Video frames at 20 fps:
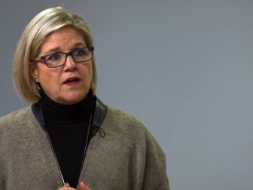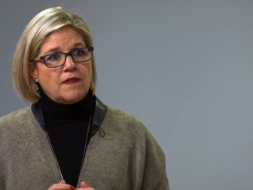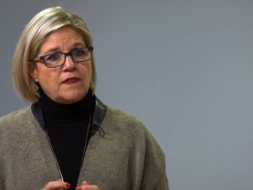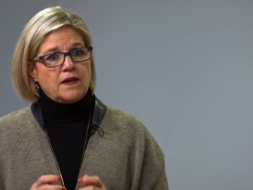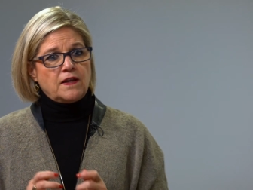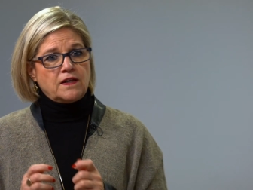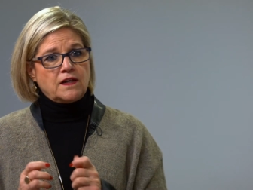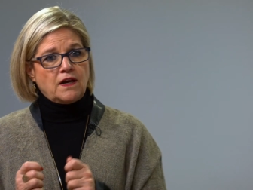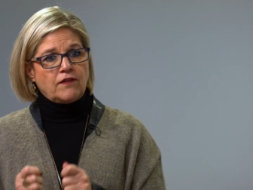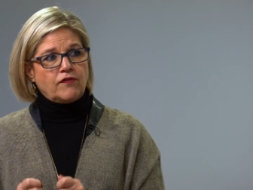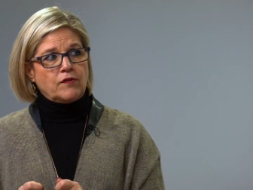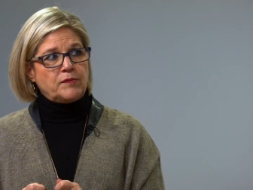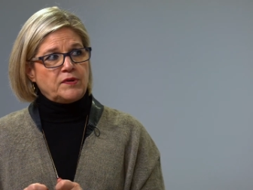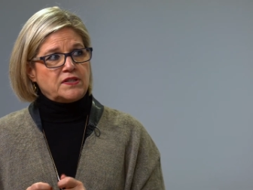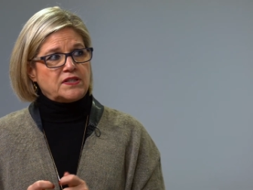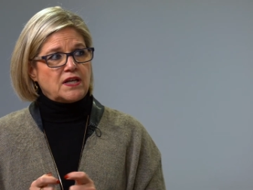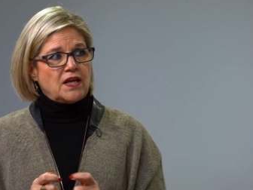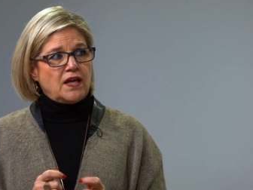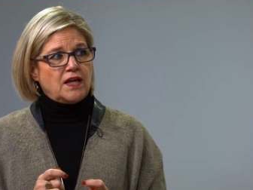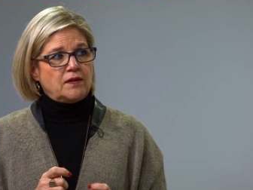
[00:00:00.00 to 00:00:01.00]
that
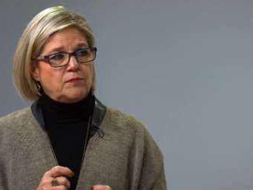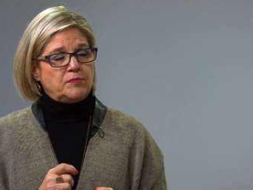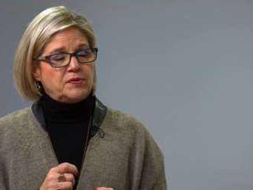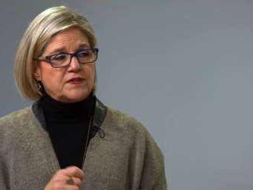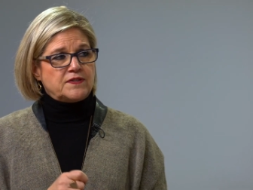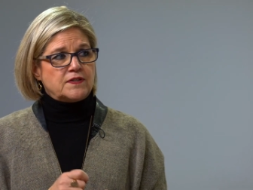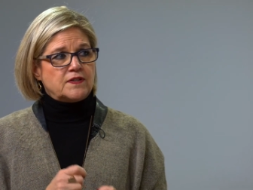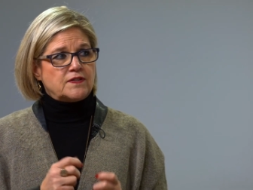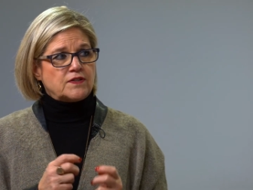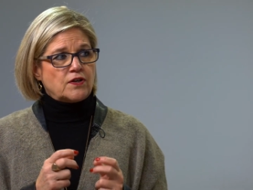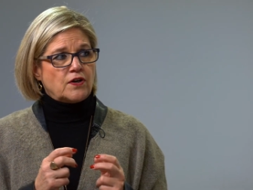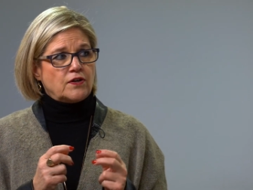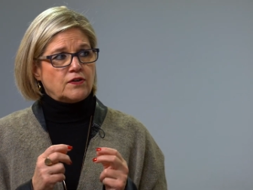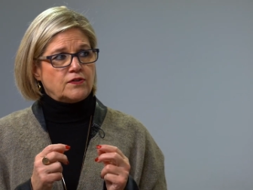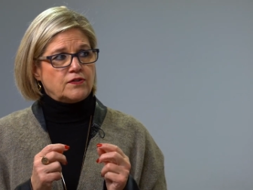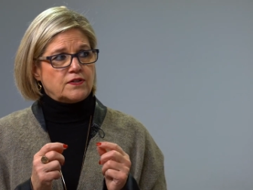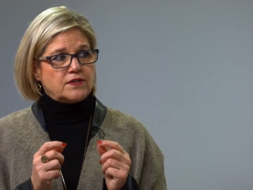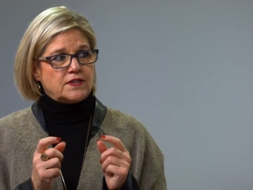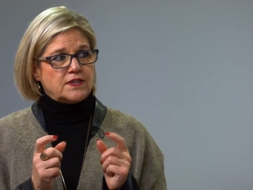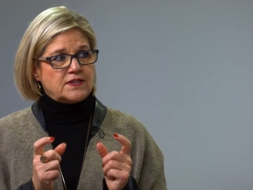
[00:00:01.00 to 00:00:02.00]
government and business are
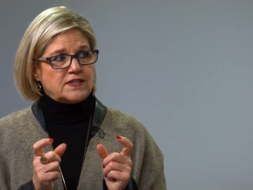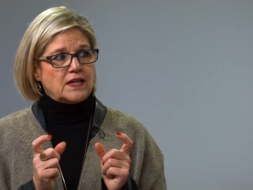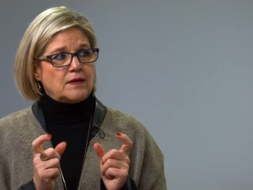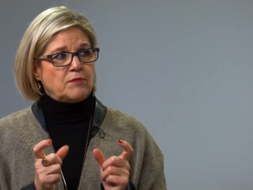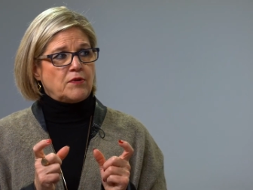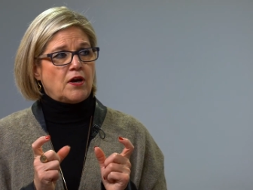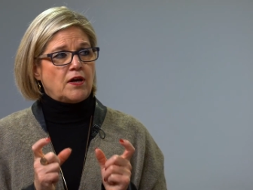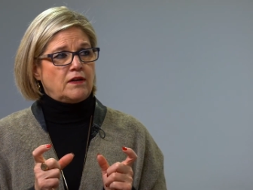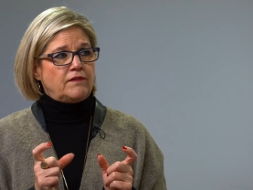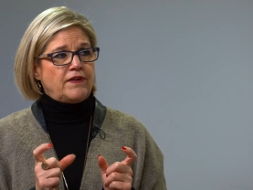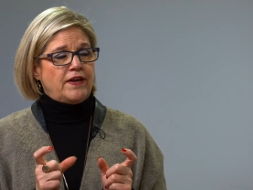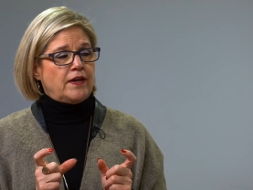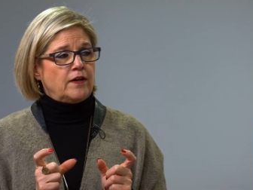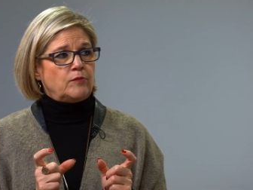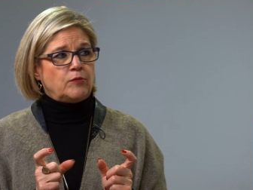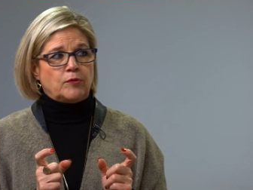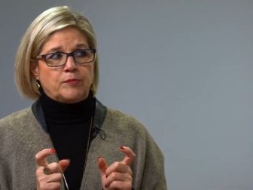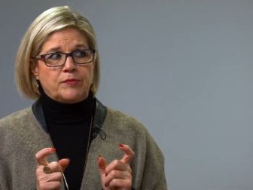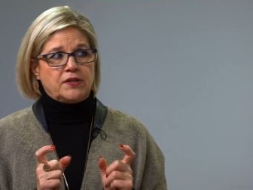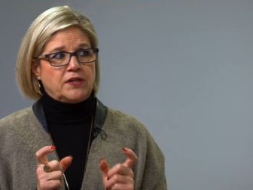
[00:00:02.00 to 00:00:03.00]
the same kind of
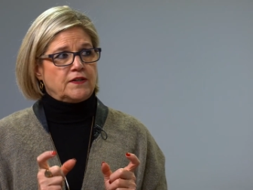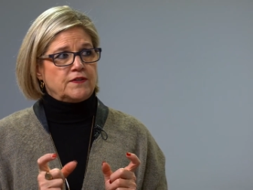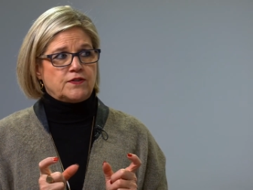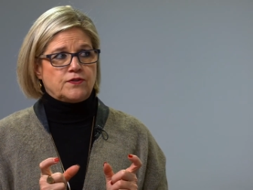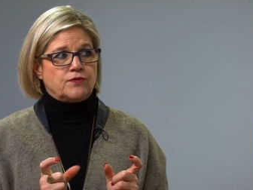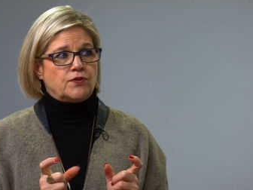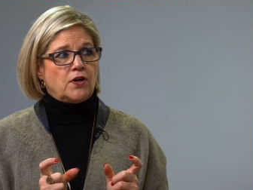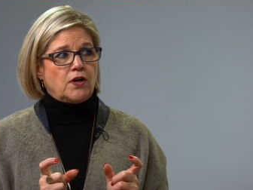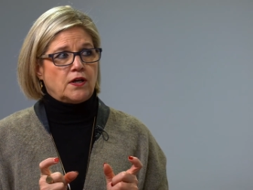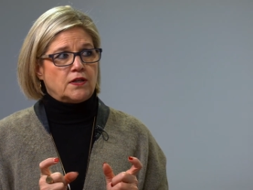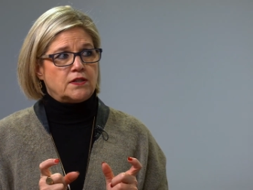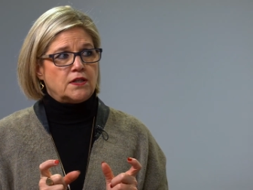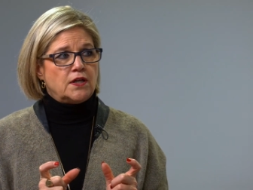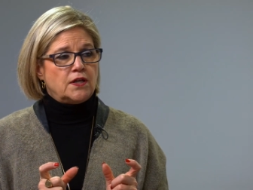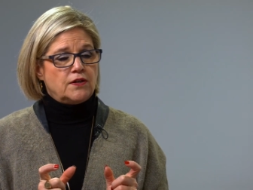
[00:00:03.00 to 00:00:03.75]
animal because they're not.